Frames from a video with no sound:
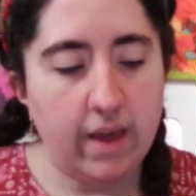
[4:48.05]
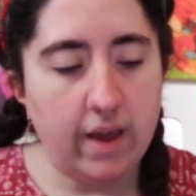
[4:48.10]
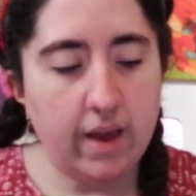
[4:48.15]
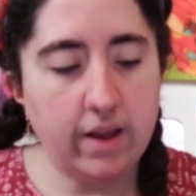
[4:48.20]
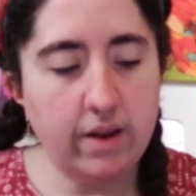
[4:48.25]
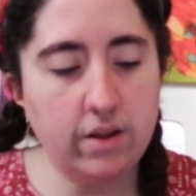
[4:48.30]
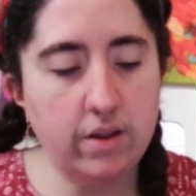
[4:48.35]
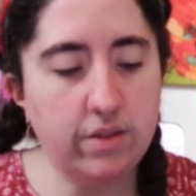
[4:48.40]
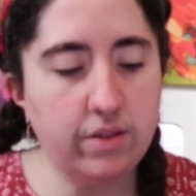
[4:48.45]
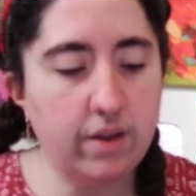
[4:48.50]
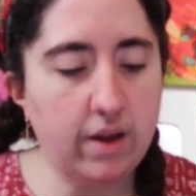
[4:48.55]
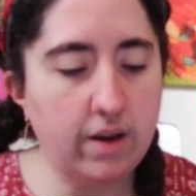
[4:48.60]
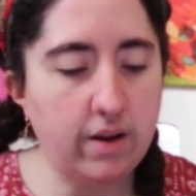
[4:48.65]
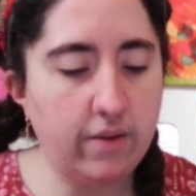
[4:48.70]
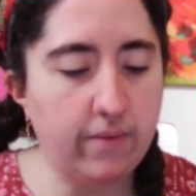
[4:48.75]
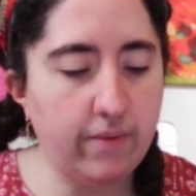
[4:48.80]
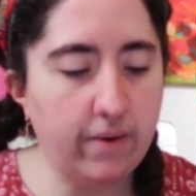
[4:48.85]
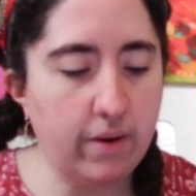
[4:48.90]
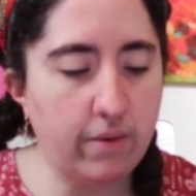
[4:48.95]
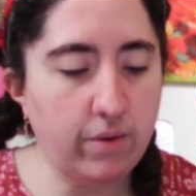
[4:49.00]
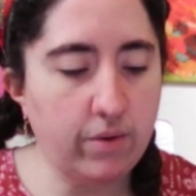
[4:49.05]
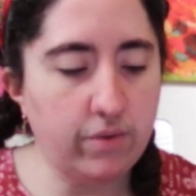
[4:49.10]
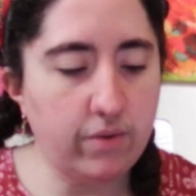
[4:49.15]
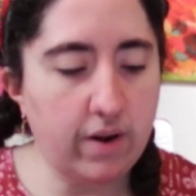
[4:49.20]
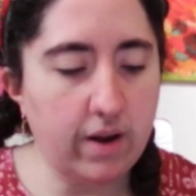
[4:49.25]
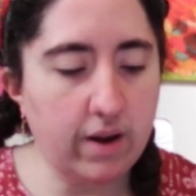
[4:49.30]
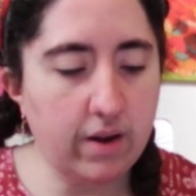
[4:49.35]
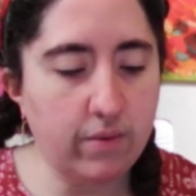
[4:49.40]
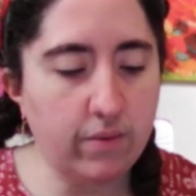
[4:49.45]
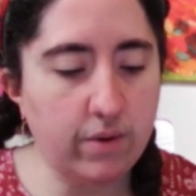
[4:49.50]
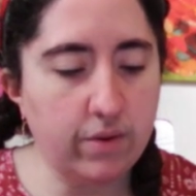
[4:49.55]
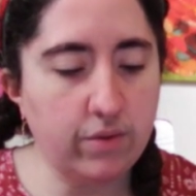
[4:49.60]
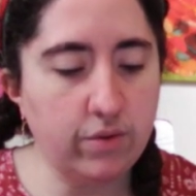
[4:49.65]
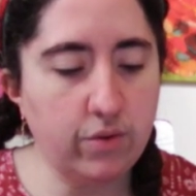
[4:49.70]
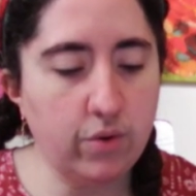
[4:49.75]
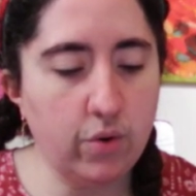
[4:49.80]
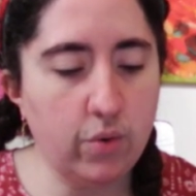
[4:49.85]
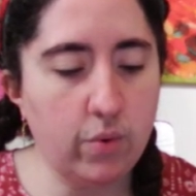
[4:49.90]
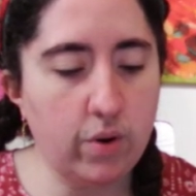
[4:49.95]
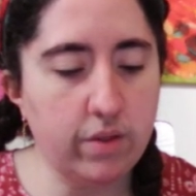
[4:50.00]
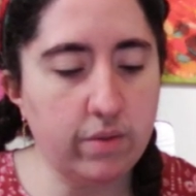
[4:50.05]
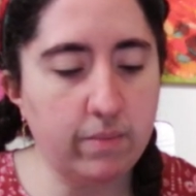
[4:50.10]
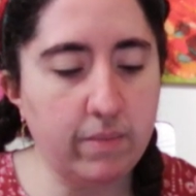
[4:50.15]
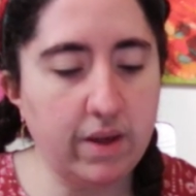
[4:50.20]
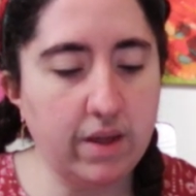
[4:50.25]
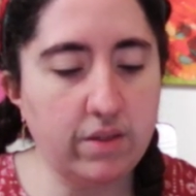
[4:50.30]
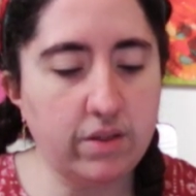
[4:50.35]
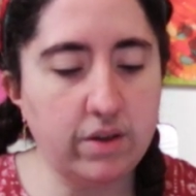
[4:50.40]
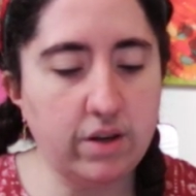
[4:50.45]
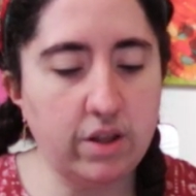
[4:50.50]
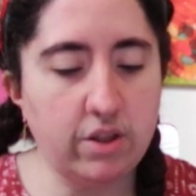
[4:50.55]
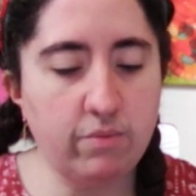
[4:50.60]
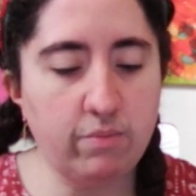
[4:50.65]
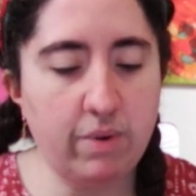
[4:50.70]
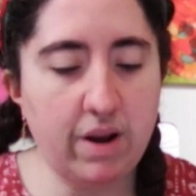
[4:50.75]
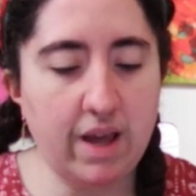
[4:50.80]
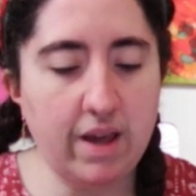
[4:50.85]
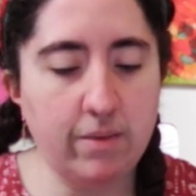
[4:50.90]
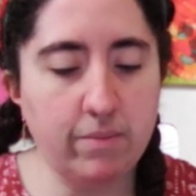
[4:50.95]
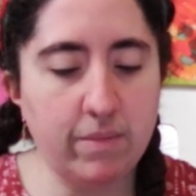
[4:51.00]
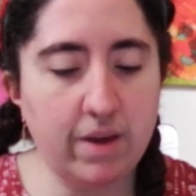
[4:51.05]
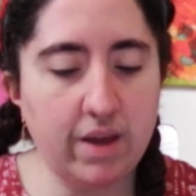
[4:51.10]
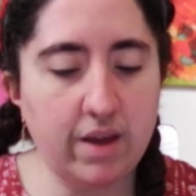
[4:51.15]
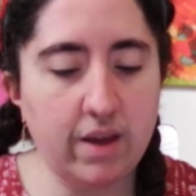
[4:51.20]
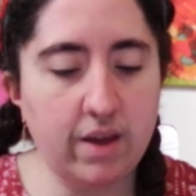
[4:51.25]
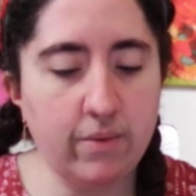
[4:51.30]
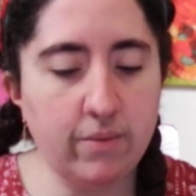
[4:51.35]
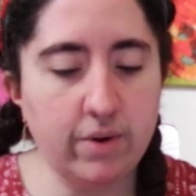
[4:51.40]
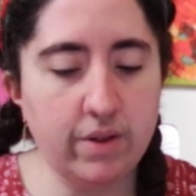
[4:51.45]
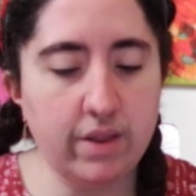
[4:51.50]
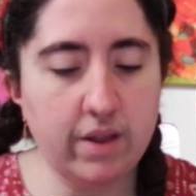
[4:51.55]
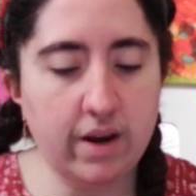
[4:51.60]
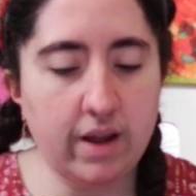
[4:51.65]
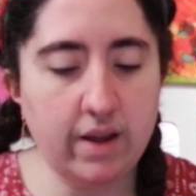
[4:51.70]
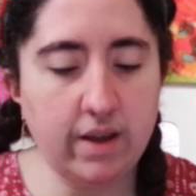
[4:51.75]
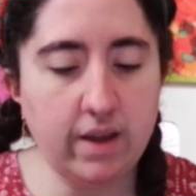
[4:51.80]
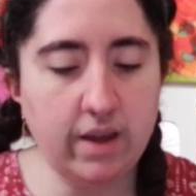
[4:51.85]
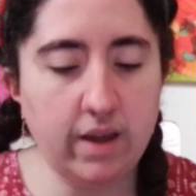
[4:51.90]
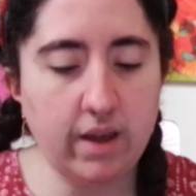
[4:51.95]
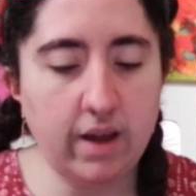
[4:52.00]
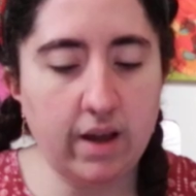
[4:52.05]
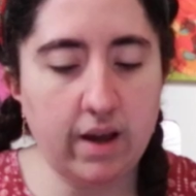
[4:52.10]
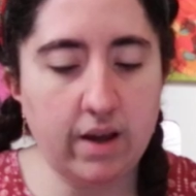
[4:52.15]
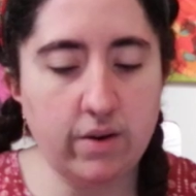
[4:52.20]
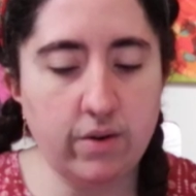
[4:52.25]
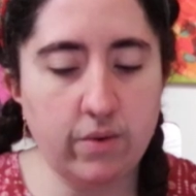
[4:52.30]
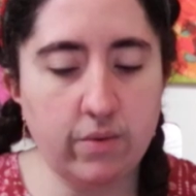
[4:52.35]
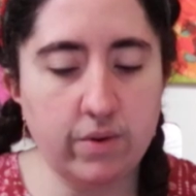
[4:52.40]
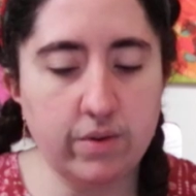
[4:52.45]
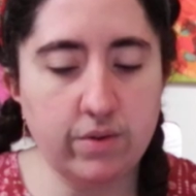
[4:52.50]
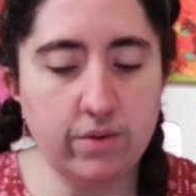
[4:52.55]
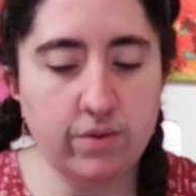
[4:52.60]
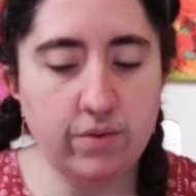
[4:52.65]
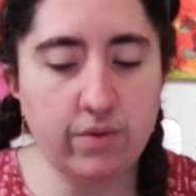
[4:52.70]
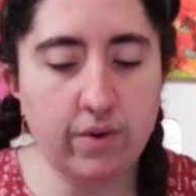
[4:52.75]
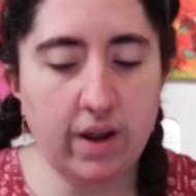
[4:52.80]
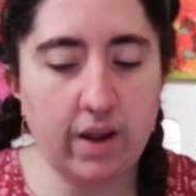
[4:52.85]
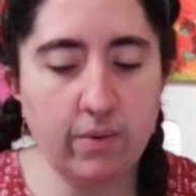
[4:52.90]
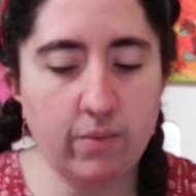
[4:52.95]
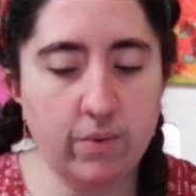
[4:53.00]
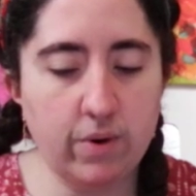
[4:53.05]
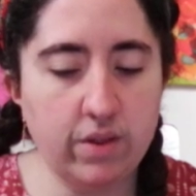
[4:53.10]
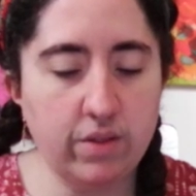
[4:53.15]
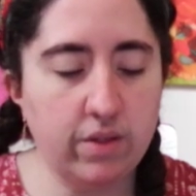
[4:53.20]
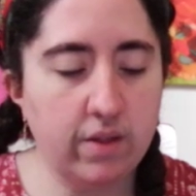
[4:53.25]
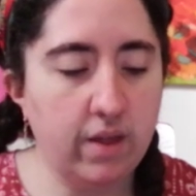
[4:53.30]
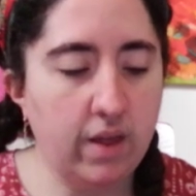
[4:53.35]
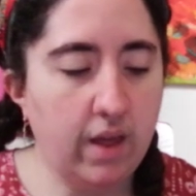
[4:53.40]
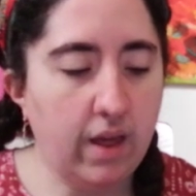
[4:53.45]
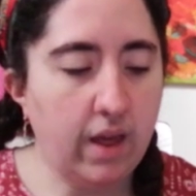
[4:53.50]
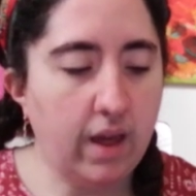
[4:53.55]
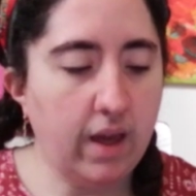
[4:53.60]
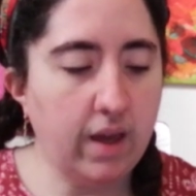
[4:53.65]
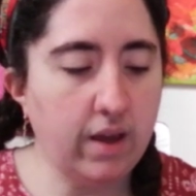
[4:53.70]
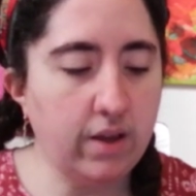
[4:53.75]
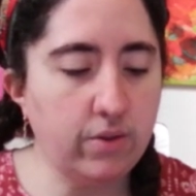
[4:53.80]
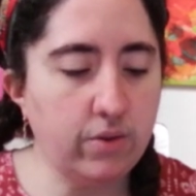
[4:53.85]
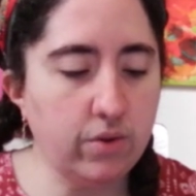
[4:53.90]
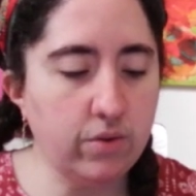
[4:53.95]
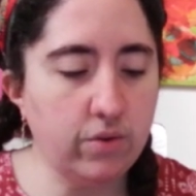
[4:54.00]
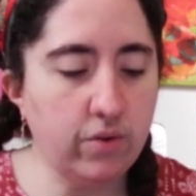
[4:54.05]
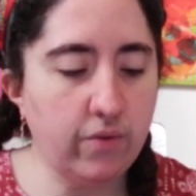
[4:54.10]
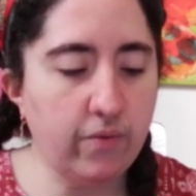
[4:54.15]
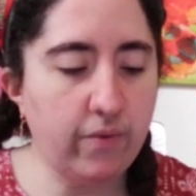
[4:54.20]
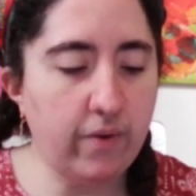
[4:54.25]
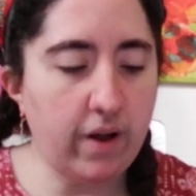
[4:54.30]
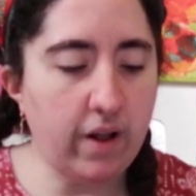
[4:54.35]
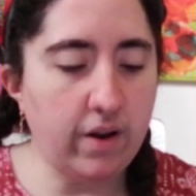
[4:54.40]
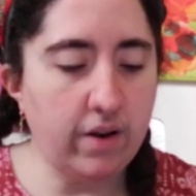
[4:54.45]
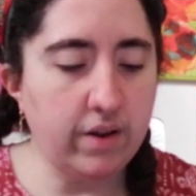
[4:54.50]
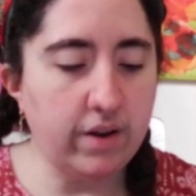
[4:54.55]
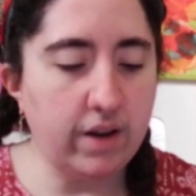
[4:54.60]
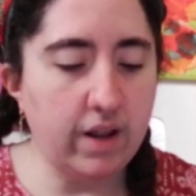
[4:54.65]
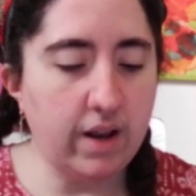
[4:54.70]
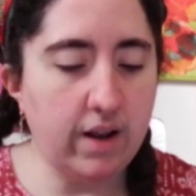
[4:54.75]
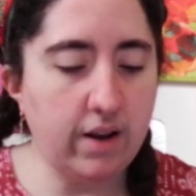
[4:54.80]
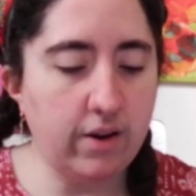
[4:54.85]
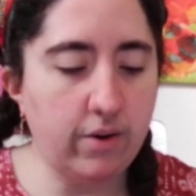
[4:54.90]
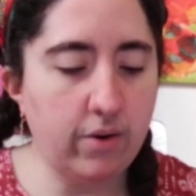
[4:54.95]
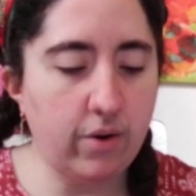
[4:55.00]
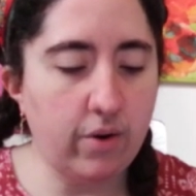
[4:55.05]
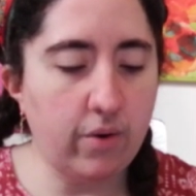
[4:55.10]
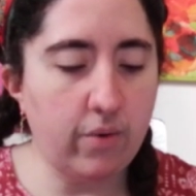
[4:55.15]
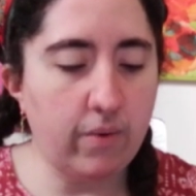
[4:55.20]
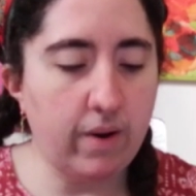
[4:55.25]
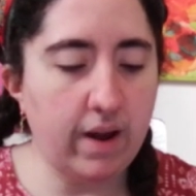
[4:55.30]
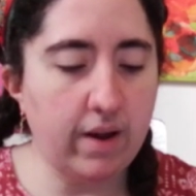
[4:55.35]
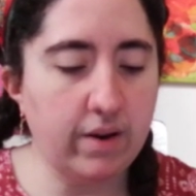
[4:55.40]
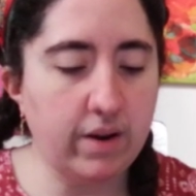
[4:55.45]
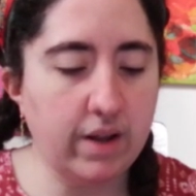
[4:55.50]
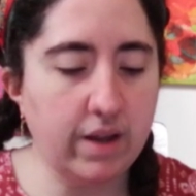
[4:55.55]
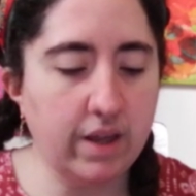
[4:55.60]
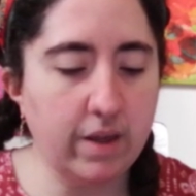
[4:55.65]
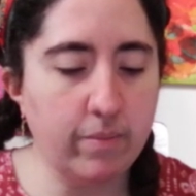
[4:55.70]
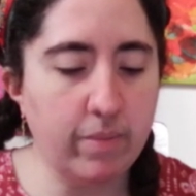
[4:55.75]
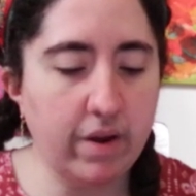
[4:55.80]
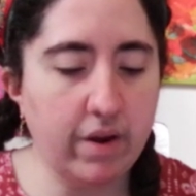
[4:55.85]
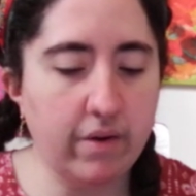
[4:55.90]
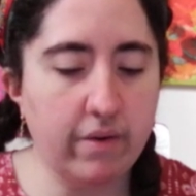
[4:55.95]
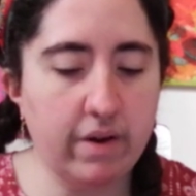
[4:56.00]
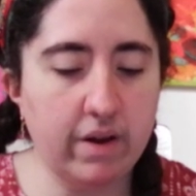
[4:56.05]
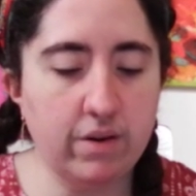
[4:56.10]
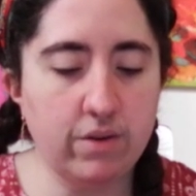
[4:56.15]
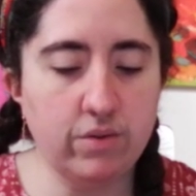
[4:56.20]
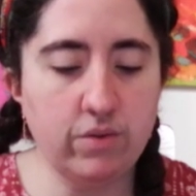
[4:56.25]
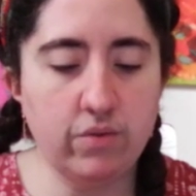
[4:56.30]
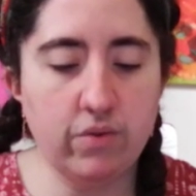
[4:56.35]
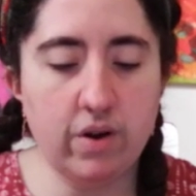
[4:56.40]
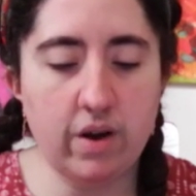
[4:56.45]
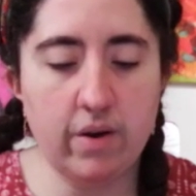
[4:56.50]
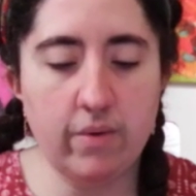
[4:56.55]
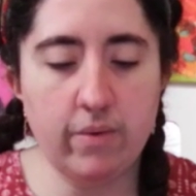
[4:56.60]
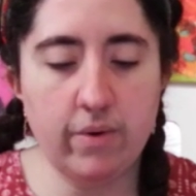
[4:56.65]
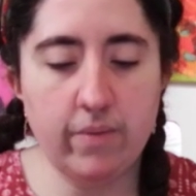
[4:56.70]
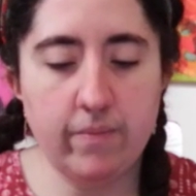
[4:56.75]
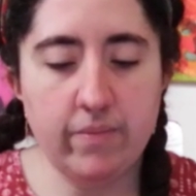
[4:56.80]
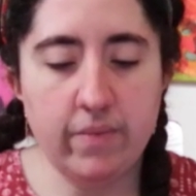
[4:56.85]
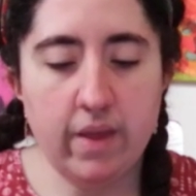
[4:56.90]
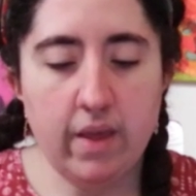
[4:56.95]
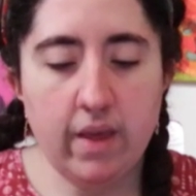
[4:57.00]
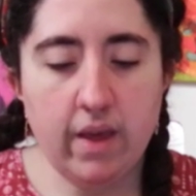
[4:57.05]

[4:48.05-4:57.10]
And this tiny feral dragon was missing his playmate, and without Ahi he had no one to train with, and he took to following Eleanor around and keeping her out of trouble.